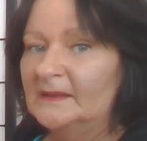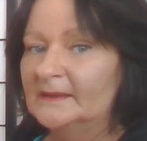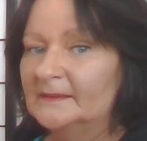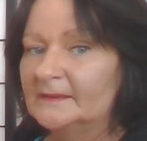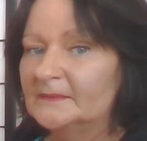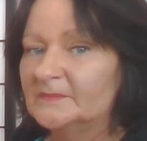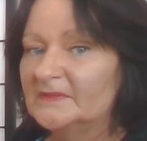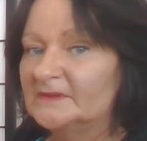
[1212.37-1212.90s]
The
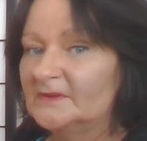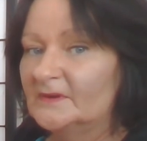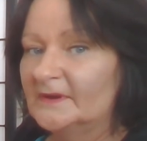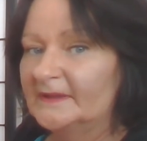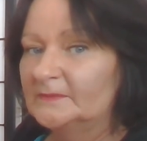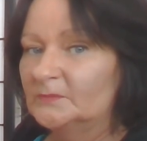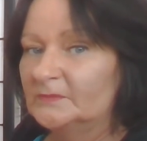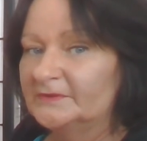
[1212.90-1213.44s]

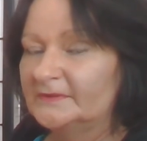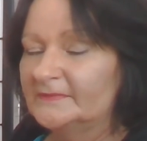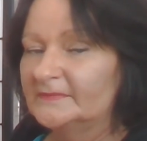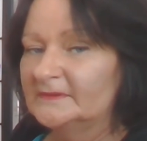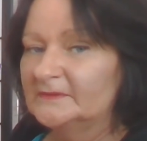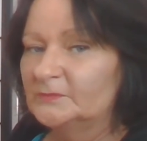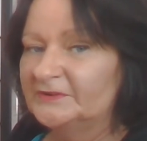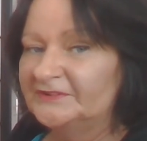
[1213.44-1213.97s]
9 with
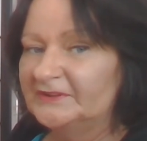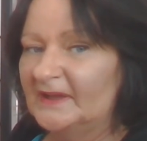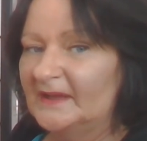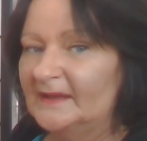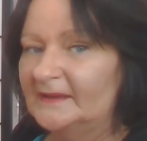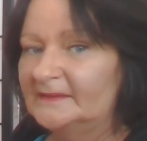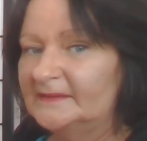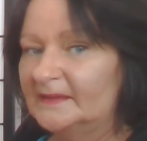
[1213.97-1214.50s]
the wish
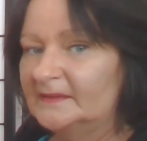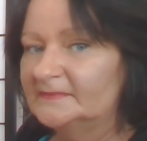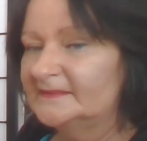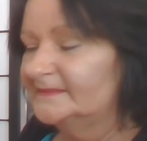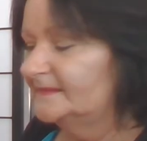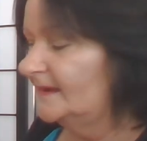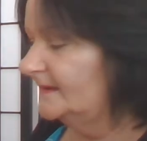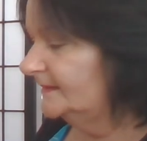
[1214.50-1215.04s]
card and the
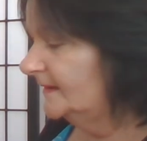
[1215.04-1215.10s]
star